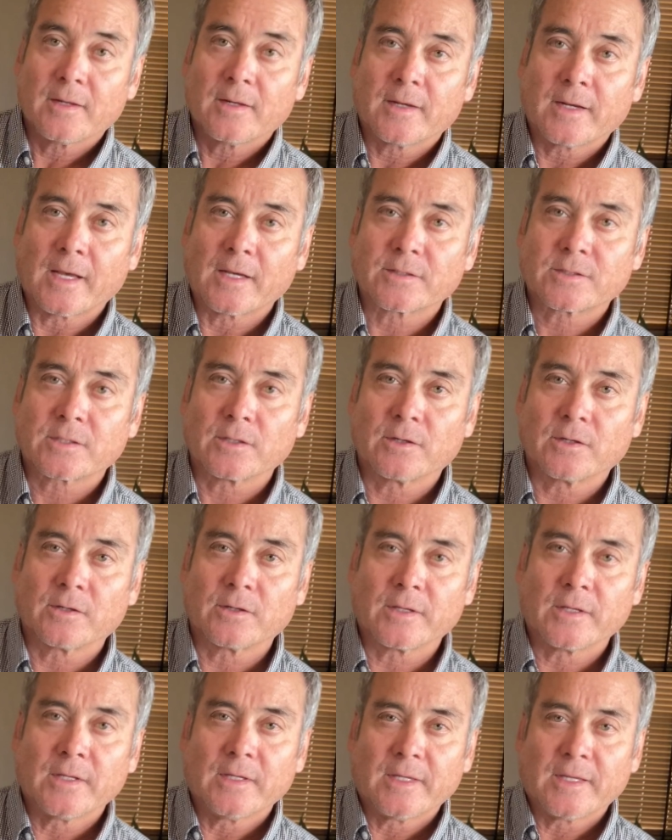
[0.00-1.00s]
Now, so
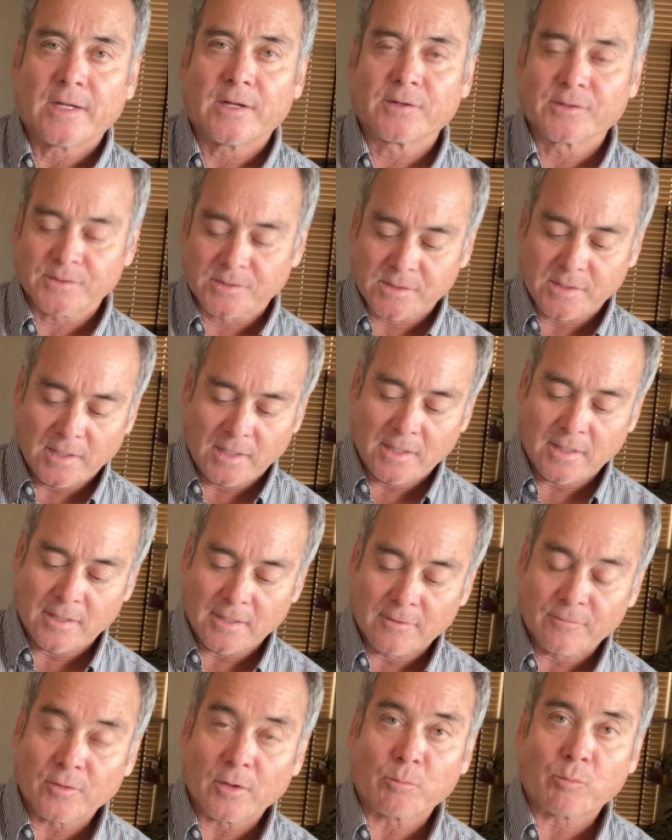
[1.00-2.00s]
here's
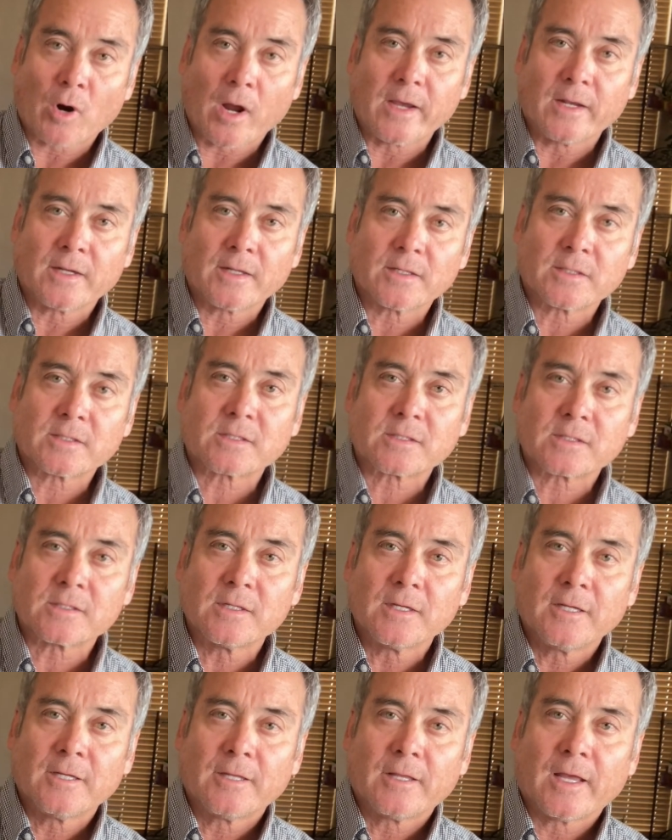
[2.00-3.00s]
the brightness,
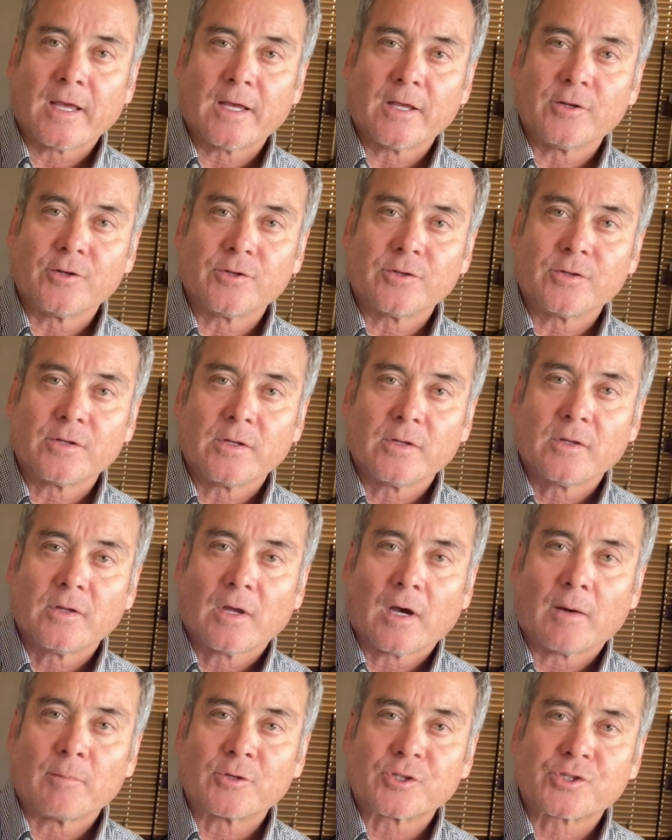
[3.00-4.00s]
and
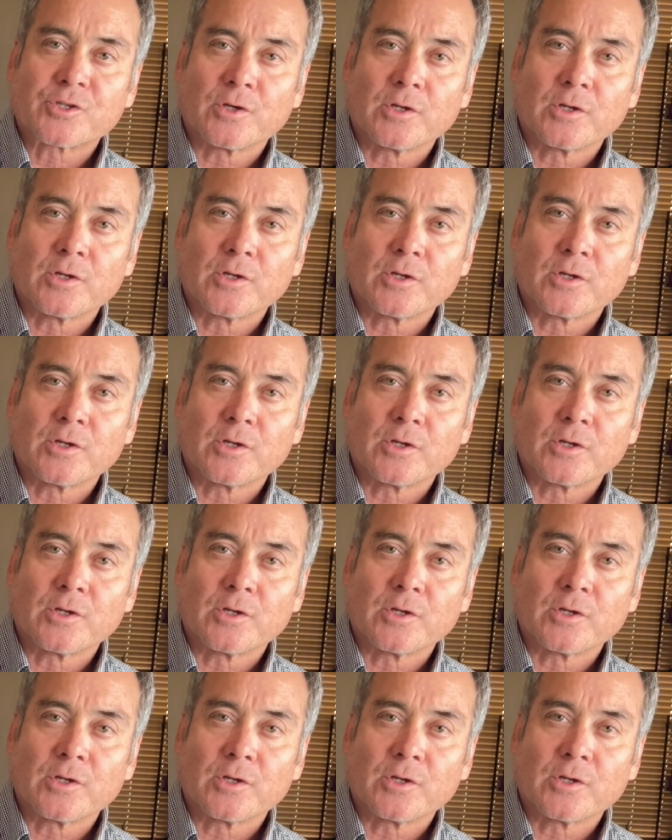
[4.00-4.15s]
I'm gonna show